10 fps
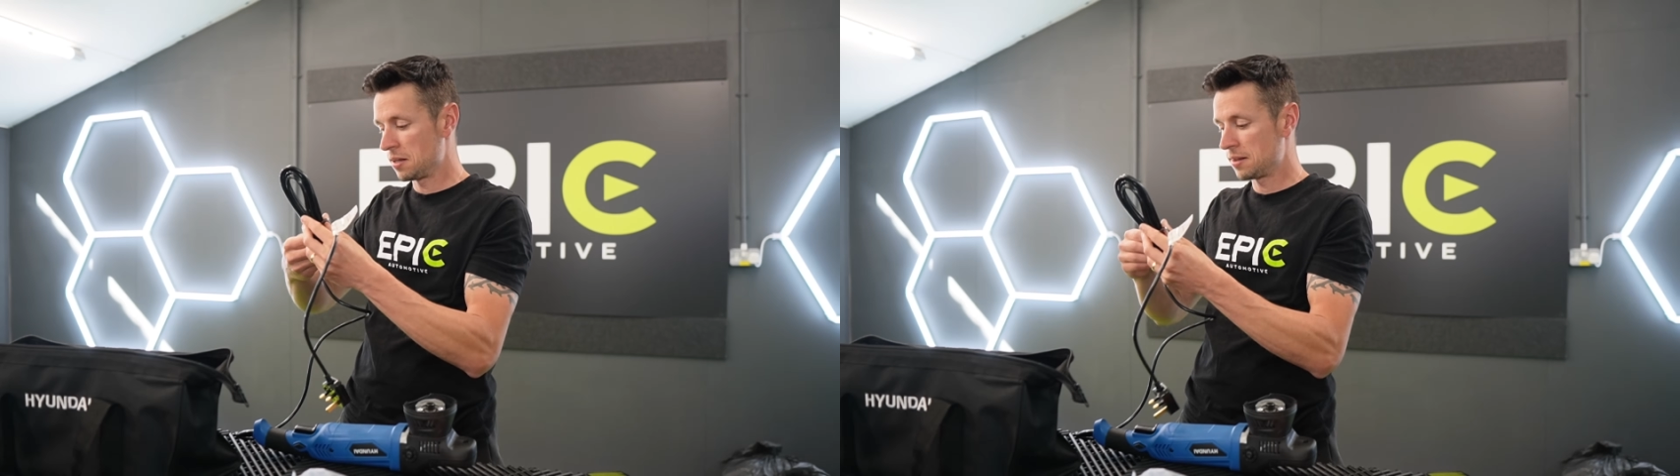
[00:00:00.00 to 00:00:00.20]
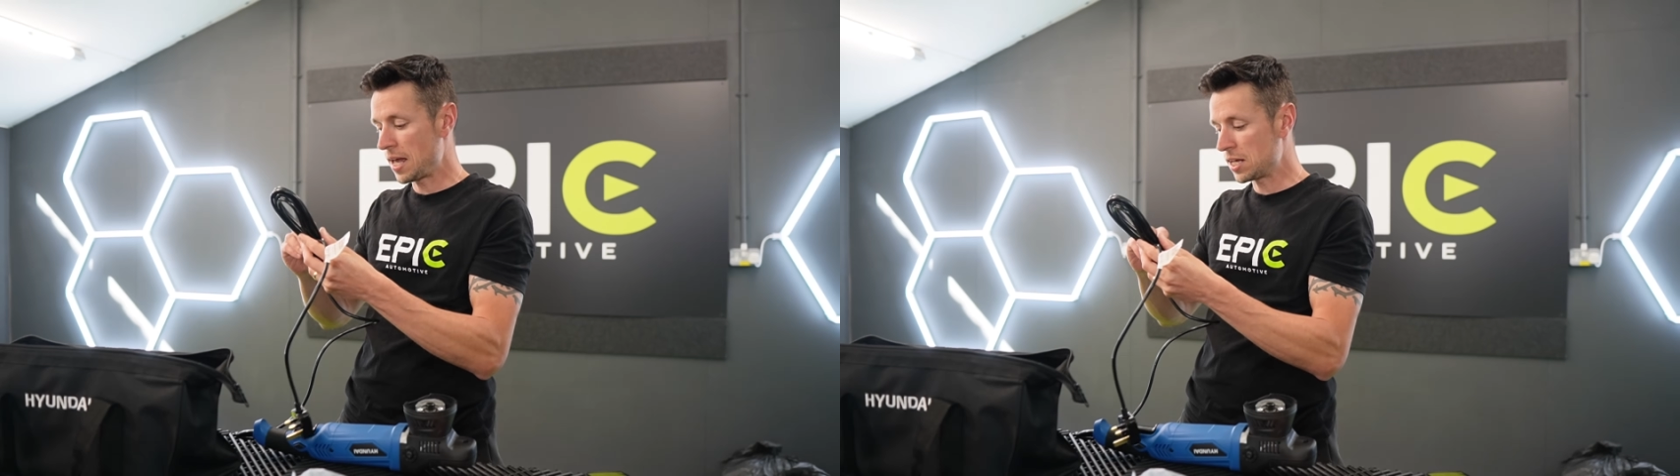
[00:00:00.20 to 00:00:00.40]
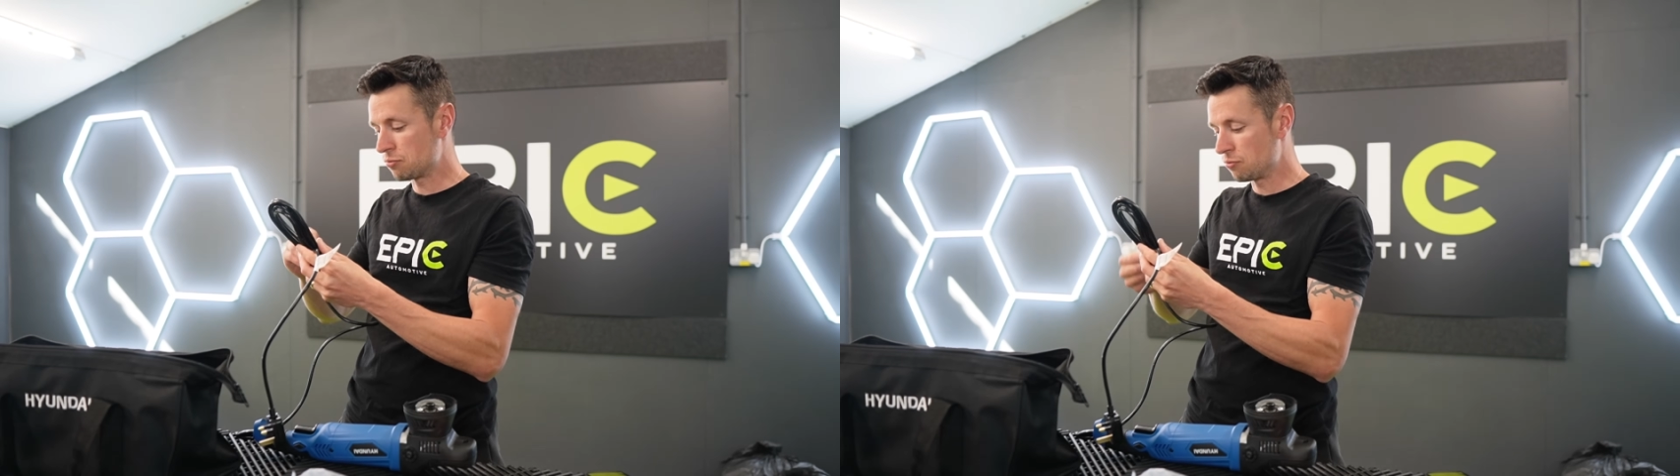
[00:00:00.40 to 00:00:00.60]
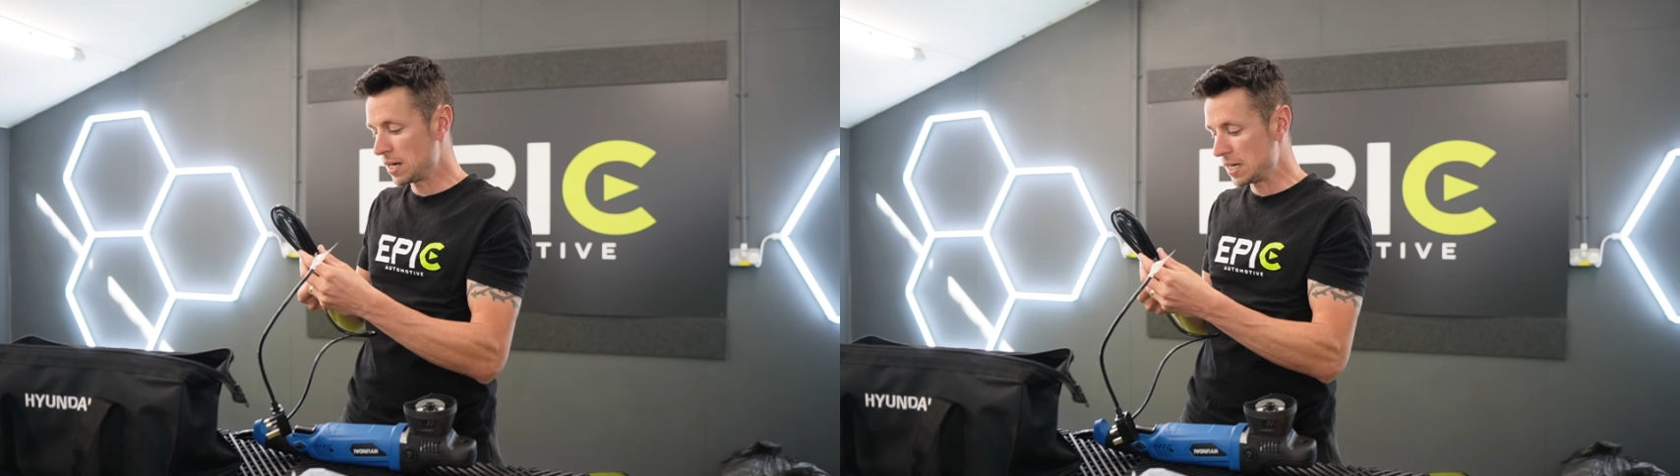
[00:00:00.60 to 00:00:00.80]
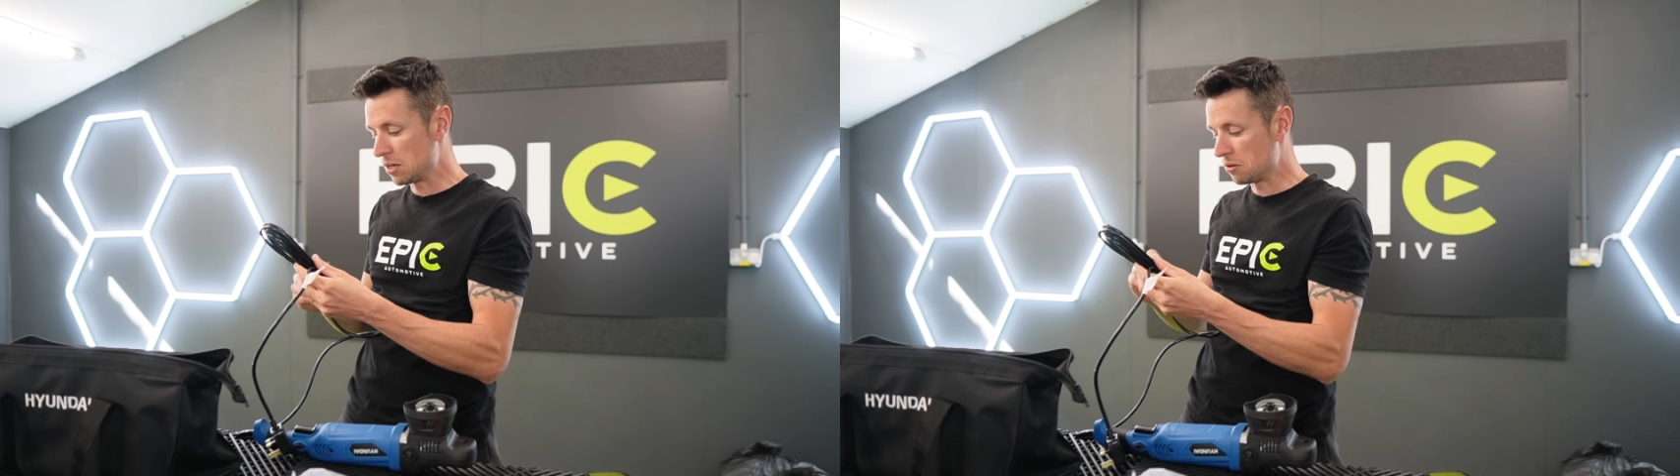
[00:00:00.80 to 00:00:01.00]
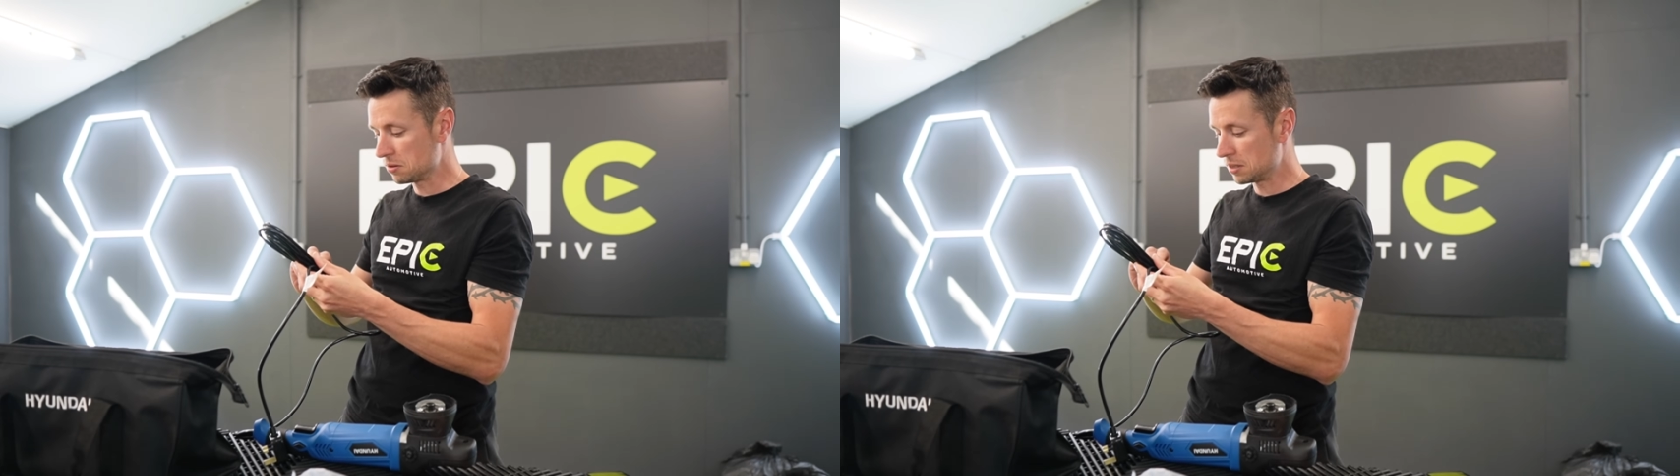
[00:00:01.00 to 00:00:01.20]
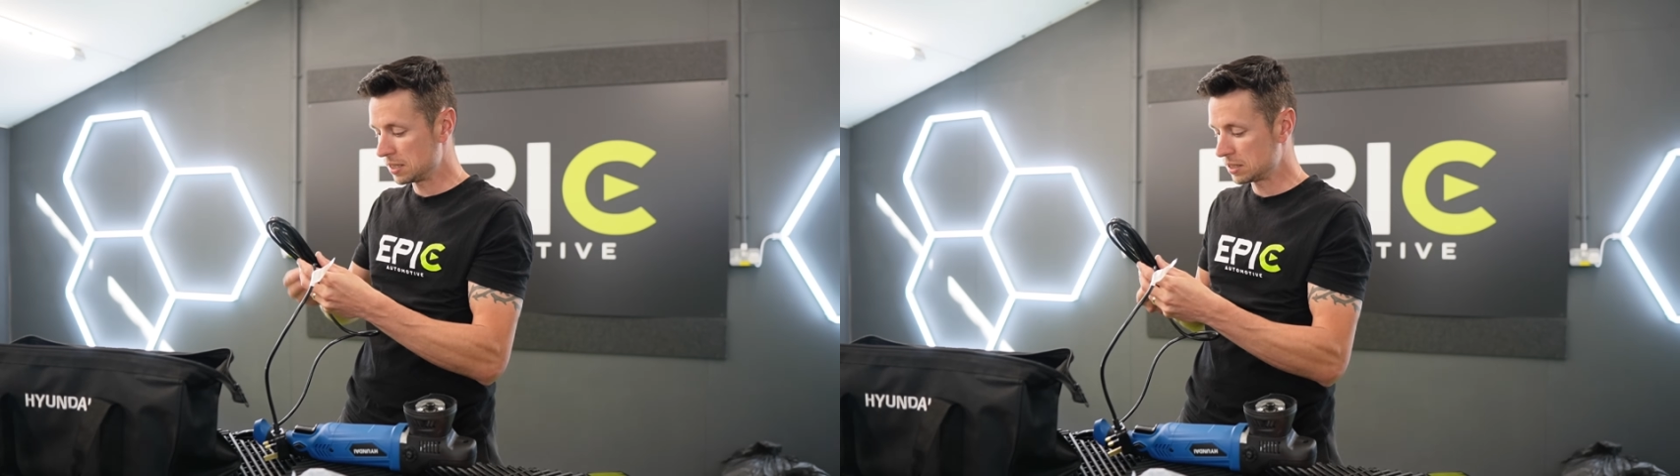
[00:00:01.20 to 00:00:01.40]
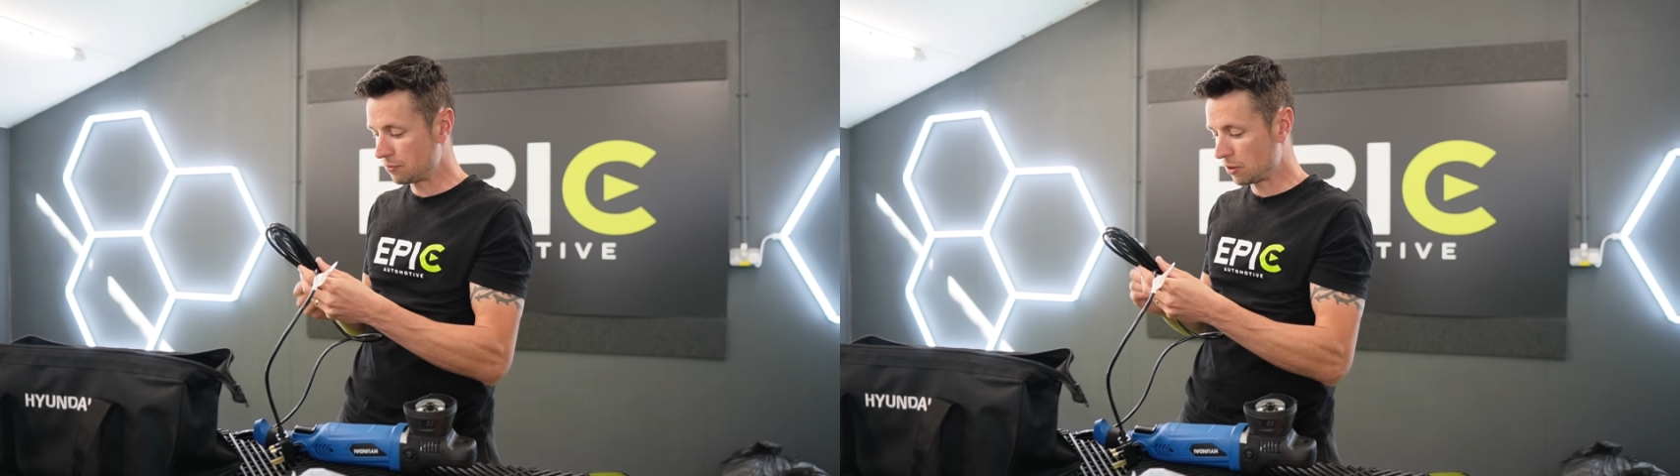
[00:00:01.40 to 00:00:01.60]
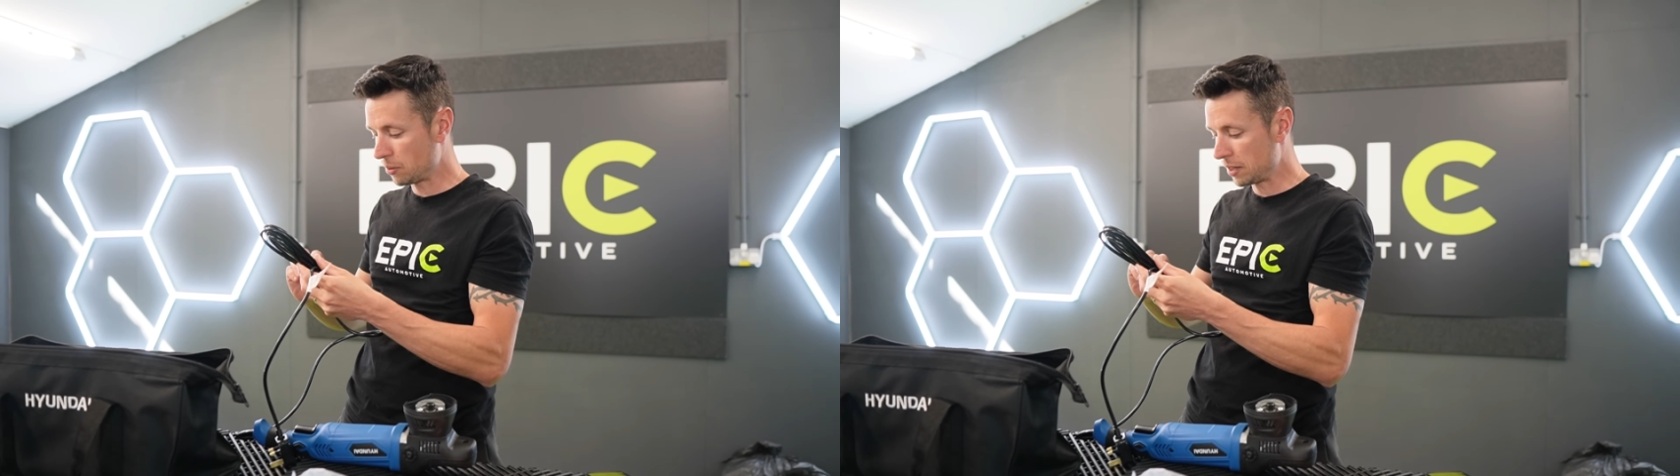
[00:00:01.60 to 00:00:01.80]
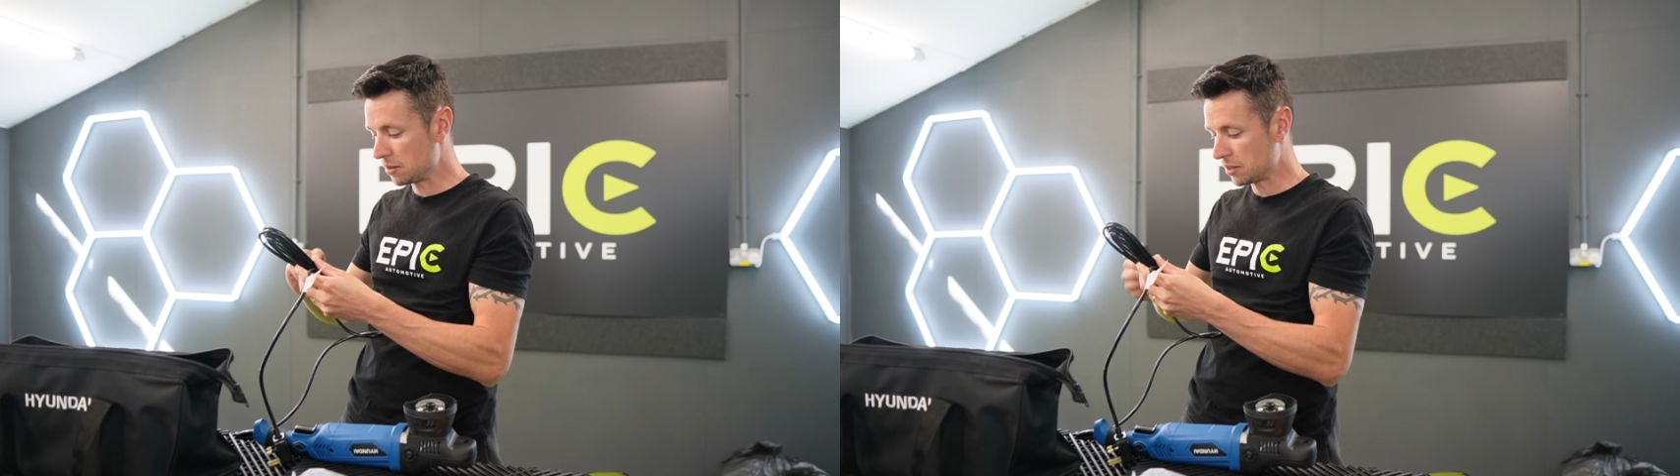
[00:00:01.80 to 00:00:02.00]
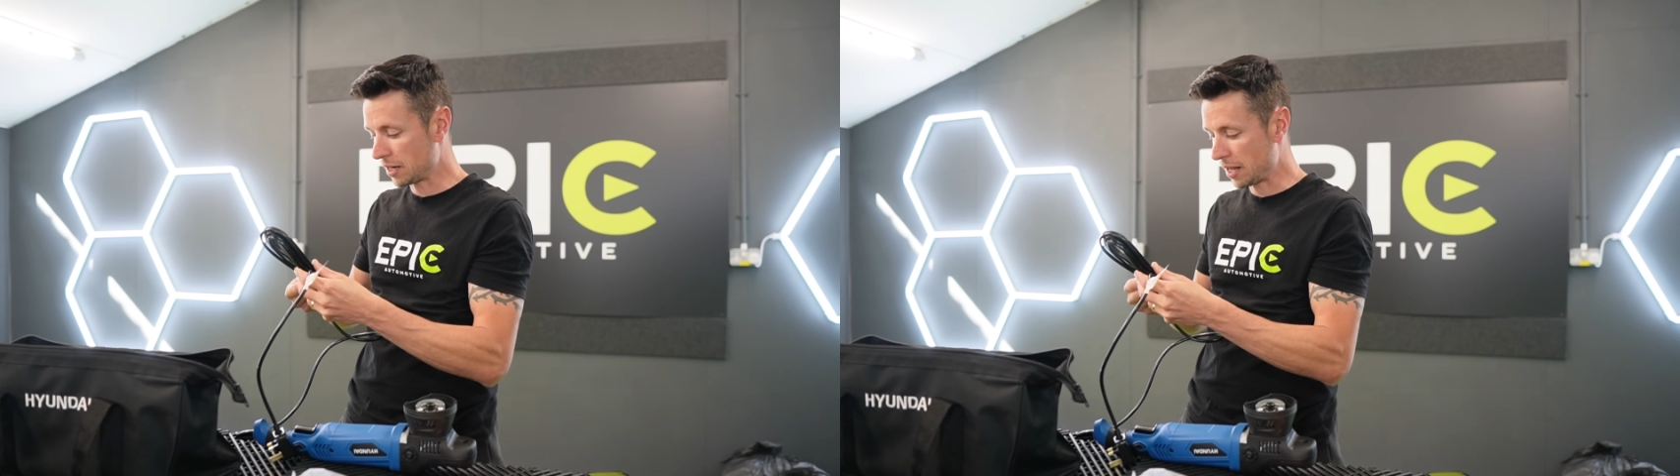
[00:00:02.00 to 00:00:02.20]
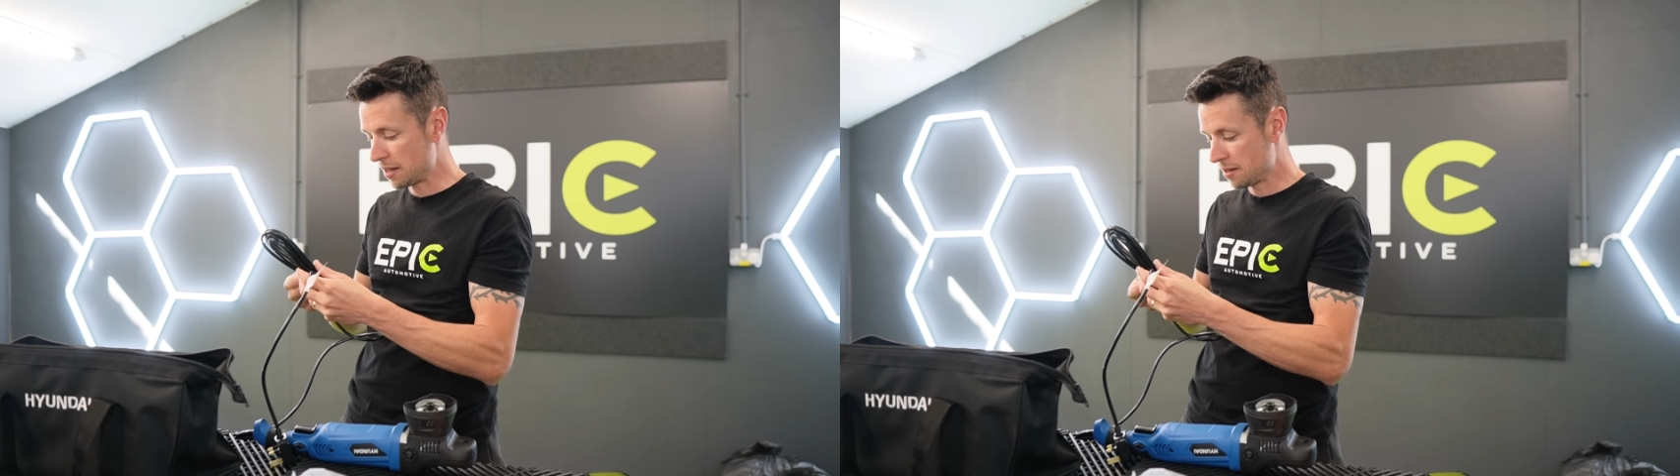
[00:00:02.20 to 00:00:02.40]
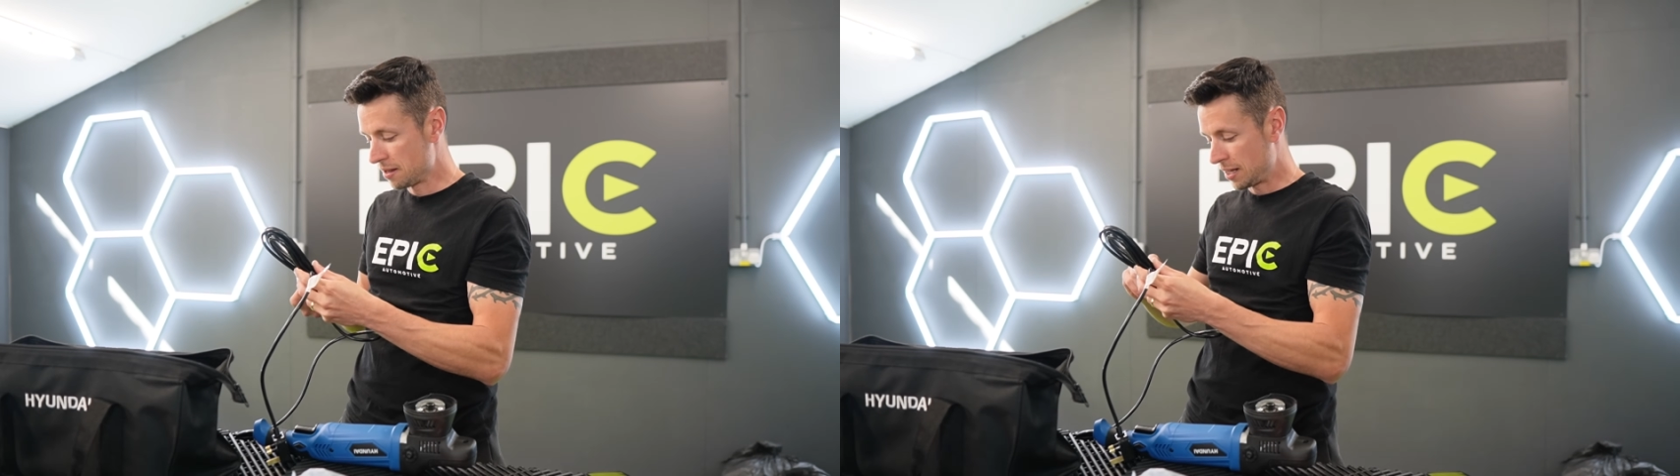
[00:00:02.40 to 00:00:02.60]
That is really long. Let's have a quick look at it.